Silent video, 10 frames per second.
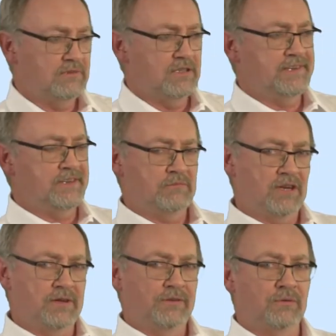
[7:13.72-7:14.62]
you end up
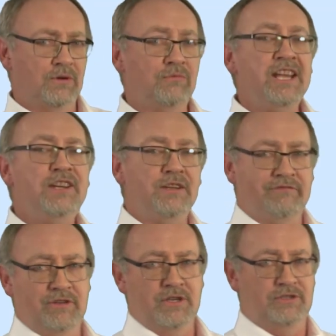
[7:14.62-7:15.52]
going through a
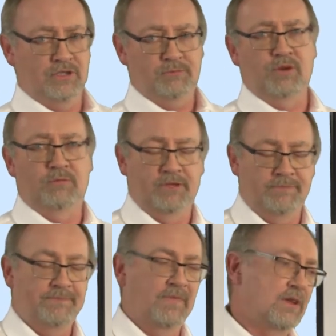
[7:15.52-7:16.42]
reconvergence problem,
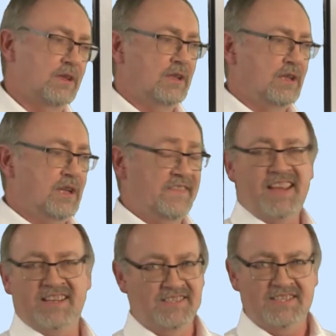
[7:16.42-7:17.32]
and
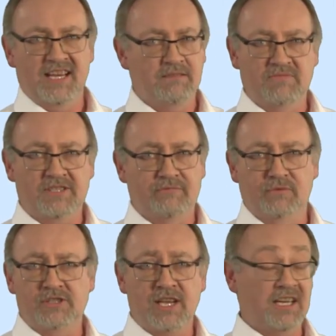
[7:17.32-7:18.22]
that can take several
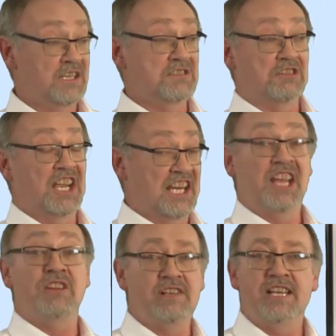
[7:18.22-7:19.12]
seconds,
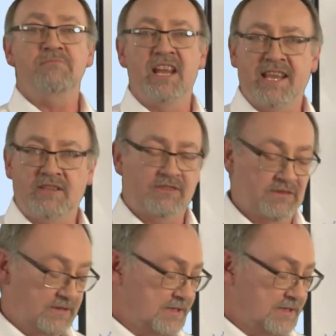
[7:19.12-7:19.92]
occasionally minutes.